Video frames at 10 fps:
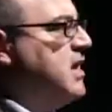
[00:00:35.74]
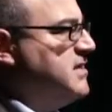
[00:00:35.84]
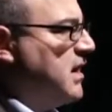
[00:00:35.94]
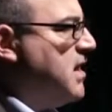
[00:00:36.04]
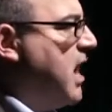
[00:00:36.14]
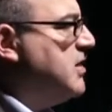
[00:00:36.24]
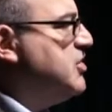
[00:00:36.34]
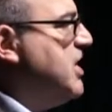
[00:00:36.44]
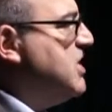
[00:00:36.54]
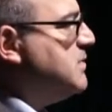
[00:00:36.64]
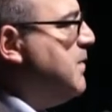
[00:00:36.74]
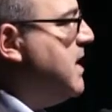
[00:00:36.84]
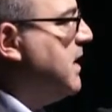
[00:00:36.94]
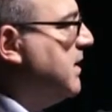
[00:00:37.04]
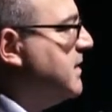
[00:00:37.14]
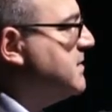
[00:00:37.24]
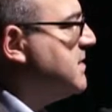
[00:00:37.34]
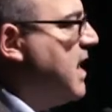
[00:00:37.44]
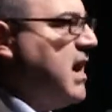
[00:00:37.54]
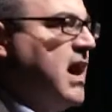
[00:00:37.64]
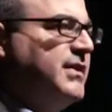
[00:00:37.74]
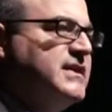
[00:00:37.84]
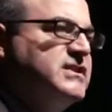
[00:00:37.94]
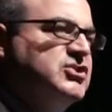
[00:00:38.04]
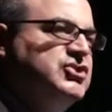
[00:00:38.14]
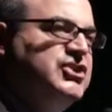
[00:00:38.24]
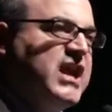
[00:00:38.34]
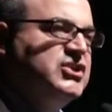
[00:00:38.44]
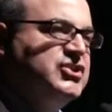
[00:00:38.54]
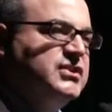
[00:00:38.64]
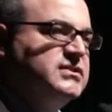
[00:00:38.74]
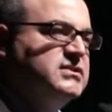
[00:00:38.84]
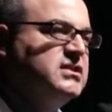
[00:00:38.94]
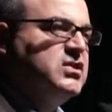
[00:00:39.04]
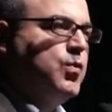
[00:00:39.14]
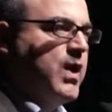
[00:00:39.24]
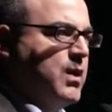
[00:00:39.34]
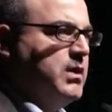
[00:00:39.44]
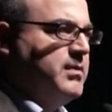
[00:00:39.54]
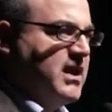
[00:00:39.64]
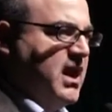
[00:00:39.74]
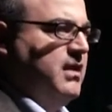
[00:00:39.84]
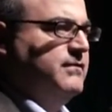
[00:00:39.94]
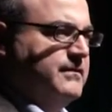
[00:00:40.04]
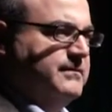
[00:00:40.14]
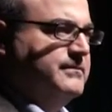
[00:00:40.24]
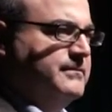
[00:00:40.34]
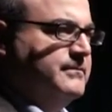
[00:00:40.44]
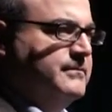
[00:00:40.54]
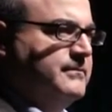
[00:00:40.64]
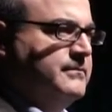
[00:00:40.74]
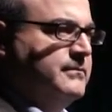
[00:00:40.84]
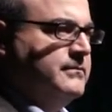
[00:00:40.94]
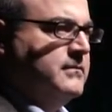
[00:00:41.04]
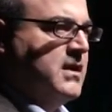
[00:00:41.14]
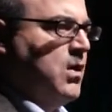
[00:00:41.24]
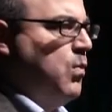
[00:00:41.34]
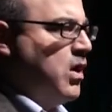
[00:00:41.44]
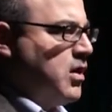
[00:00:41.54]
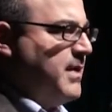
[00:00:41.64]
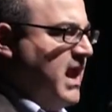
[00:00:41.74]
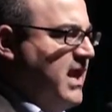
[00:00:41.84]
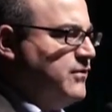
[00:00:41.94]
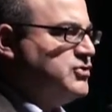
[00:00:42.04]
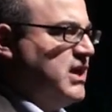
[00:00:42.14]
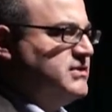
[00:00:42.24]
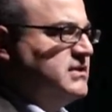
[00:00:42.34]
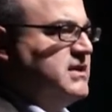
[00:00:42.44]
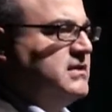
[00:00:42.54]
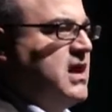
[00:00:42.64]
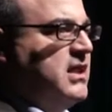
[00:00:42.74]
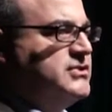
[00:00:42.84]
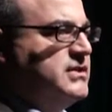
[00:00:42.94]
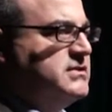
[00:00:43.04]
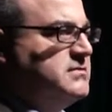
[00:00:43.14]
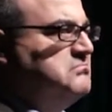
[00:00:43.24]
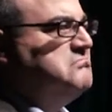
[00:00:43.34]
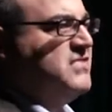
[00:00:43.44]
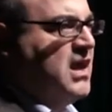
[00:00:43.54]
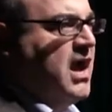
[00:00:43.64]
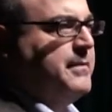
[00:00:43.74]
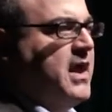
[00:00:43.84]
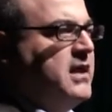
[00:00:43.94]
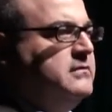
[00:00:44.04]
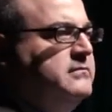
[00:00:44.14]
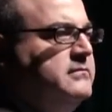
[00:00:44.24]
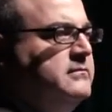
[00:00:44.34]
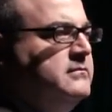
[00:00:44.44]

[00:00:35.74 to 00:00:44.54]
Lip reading: Technology is meaningless unless it changes the way we behave. What are behavior-changing technologies? The iPad.